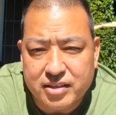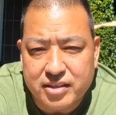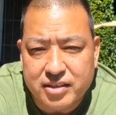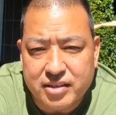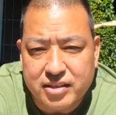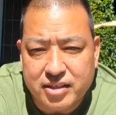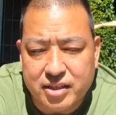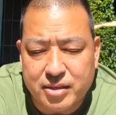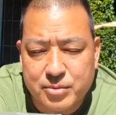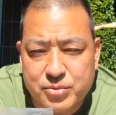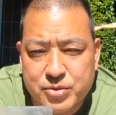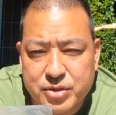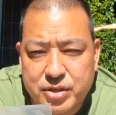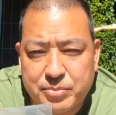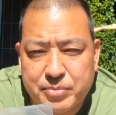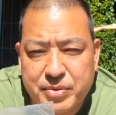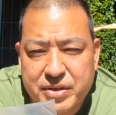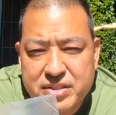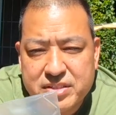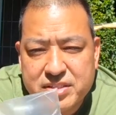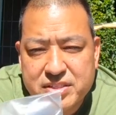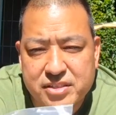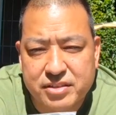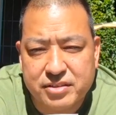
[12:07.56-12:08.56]
Comes with a
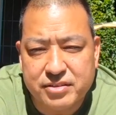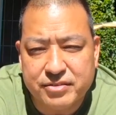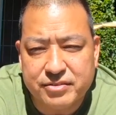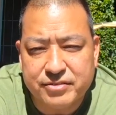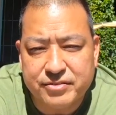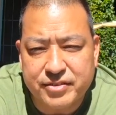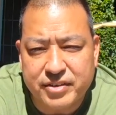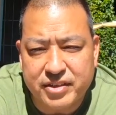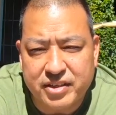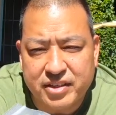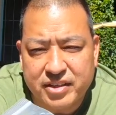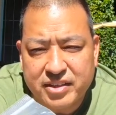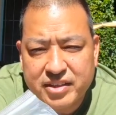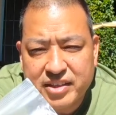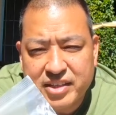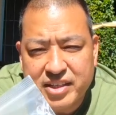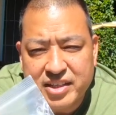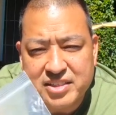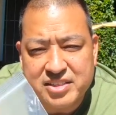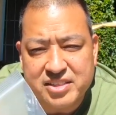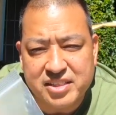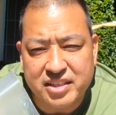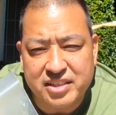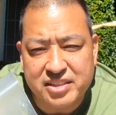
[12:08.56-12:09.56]
bunch of
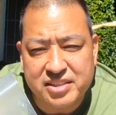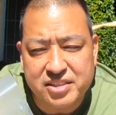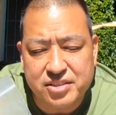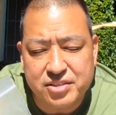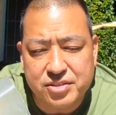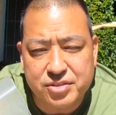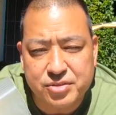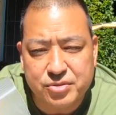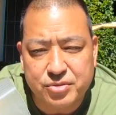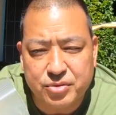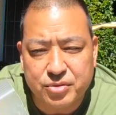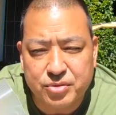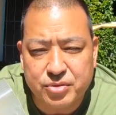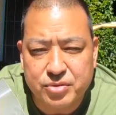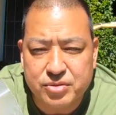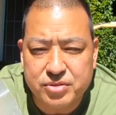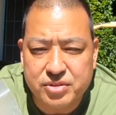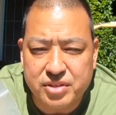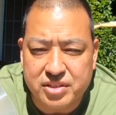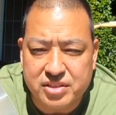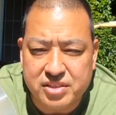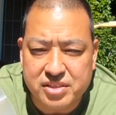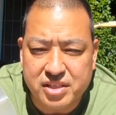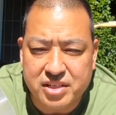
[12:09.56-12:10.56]
installation screws,
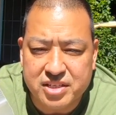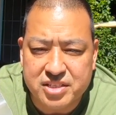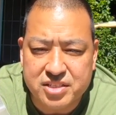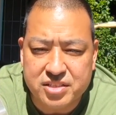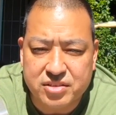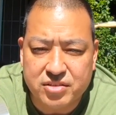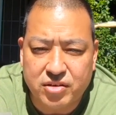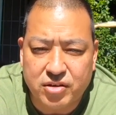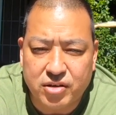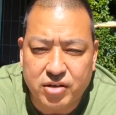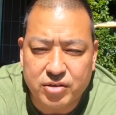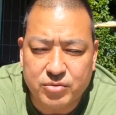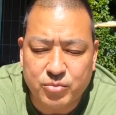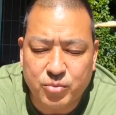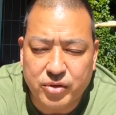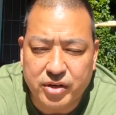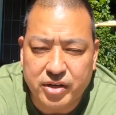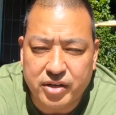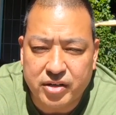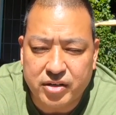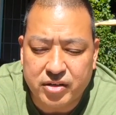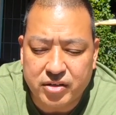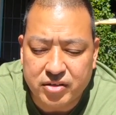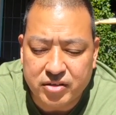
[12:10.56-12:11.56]
installation
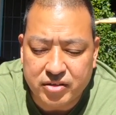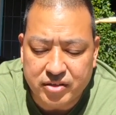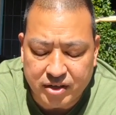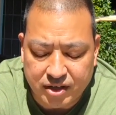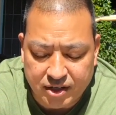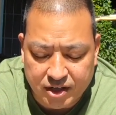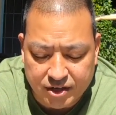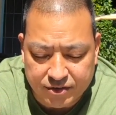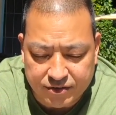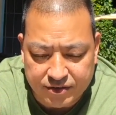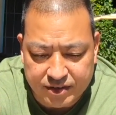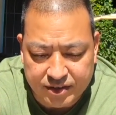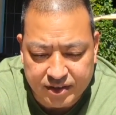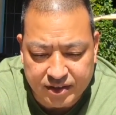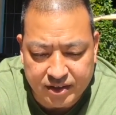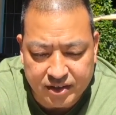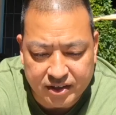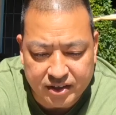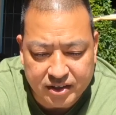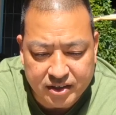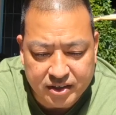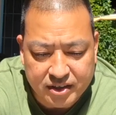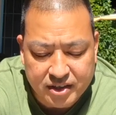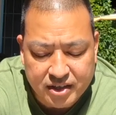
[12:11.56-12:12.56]
hardware, and
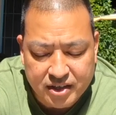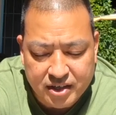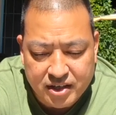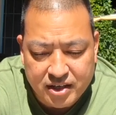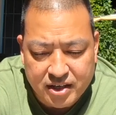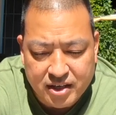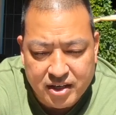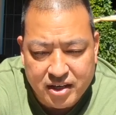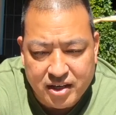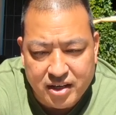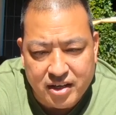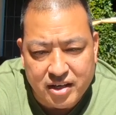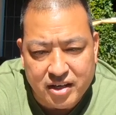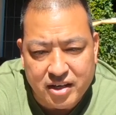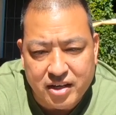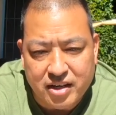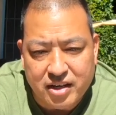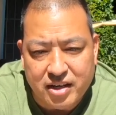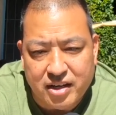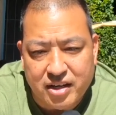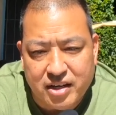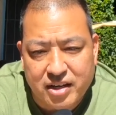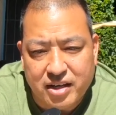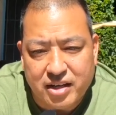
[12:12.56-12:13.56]
everything.
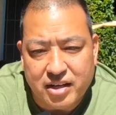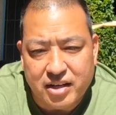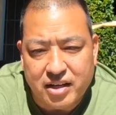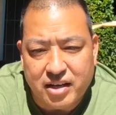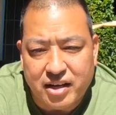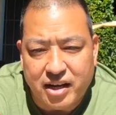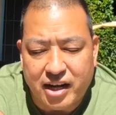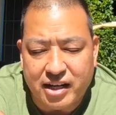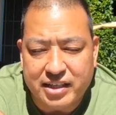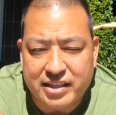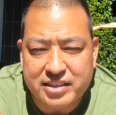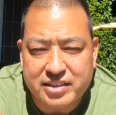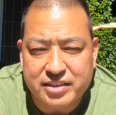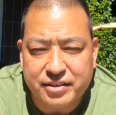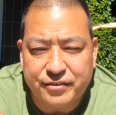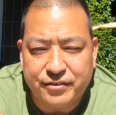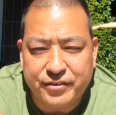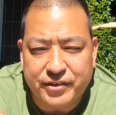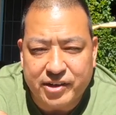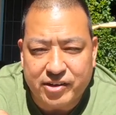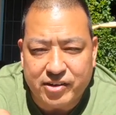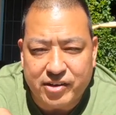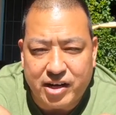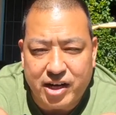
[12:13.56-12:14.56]
I need to
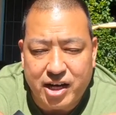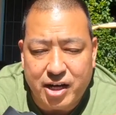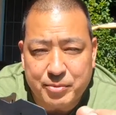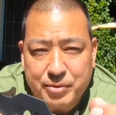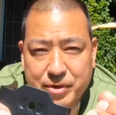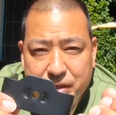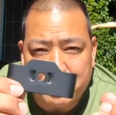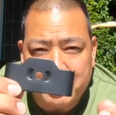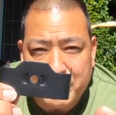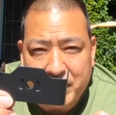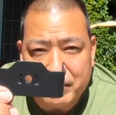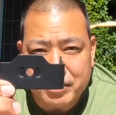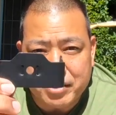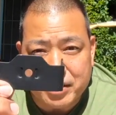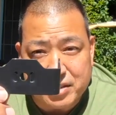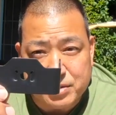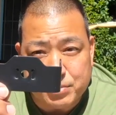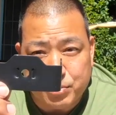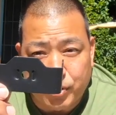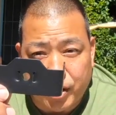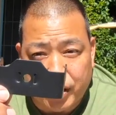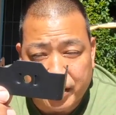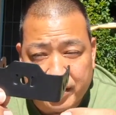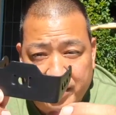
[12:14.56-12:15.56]
figure out how I'm gonna mount this
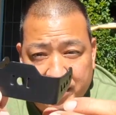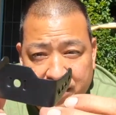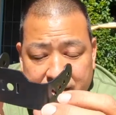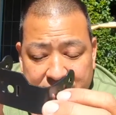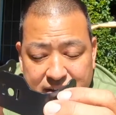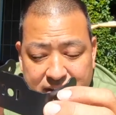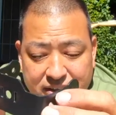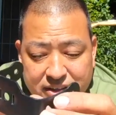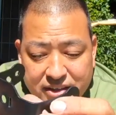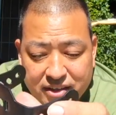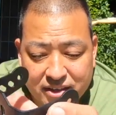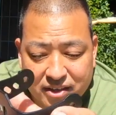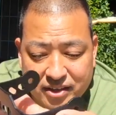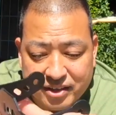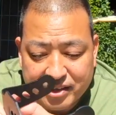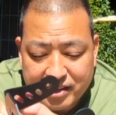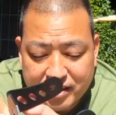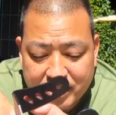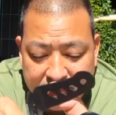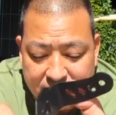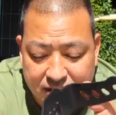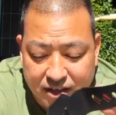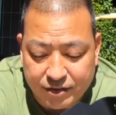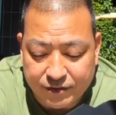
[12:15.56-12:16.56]
bracket.
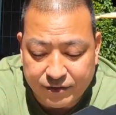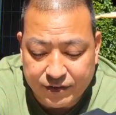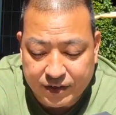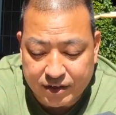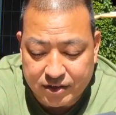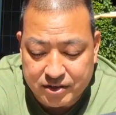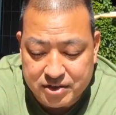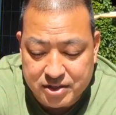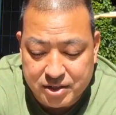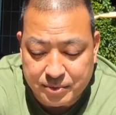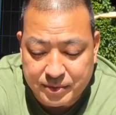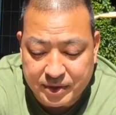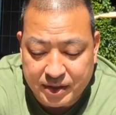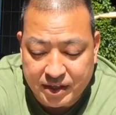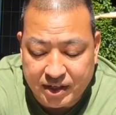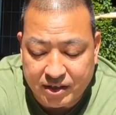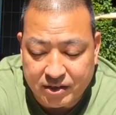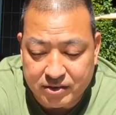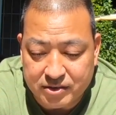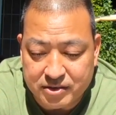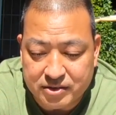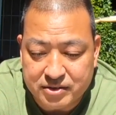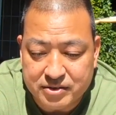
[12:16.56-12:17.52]
I'll figure something out.